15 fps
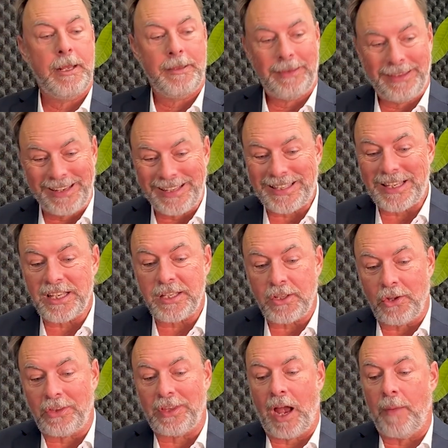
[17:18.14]
This is
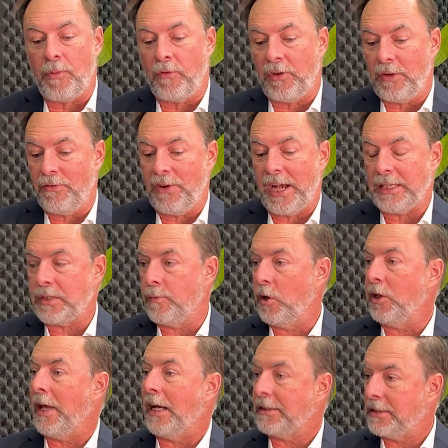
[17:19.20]
the type of investment
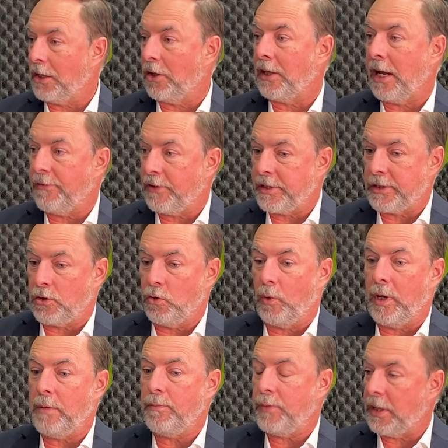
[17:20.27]
that Sun Life is
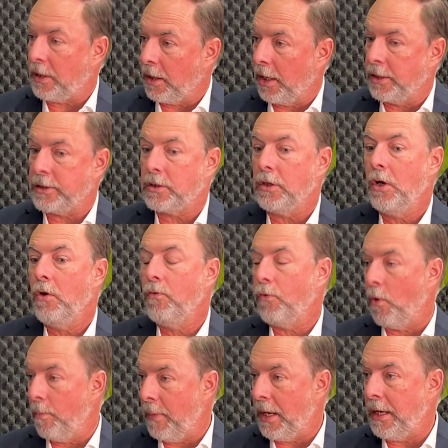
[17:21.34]
doing because
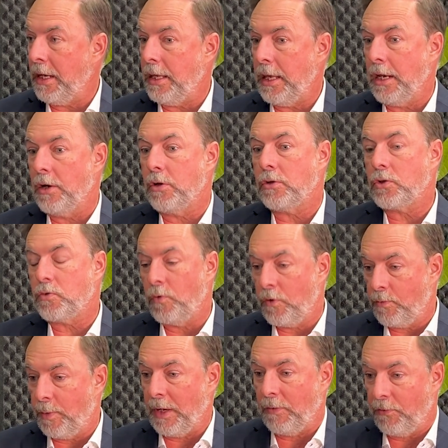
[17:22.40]
for many years, we've
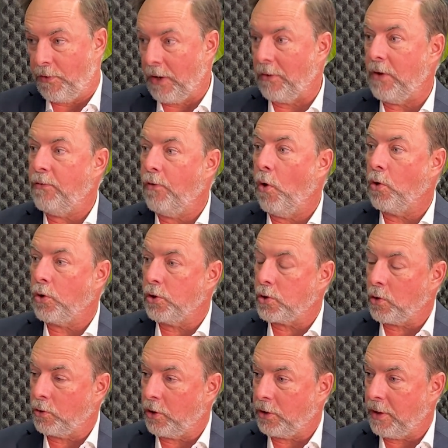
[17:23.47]
been very focused
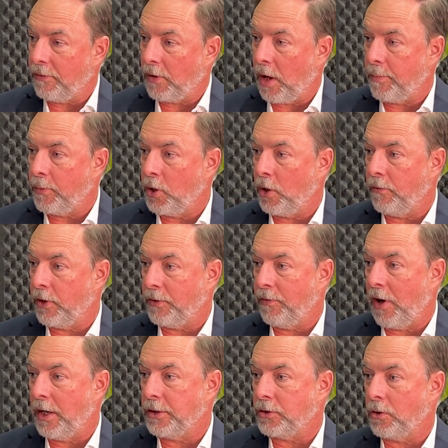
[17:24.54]
on the development of
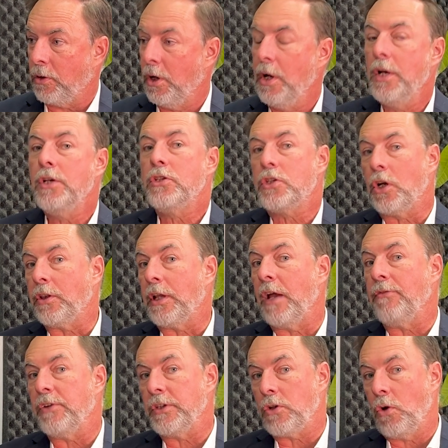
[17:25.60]
advisor. Sun
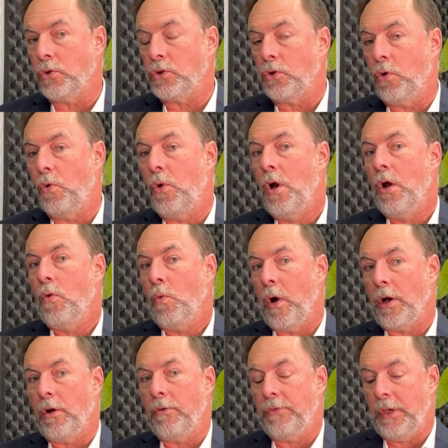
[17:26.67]
Life is also
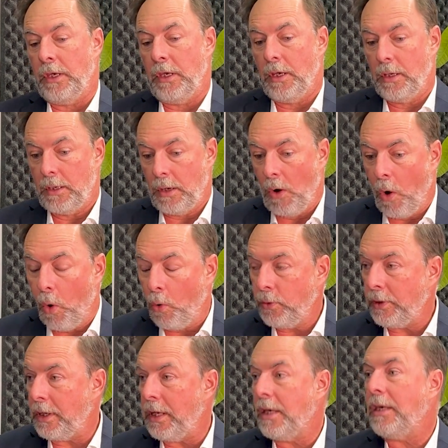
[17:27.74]
one of the only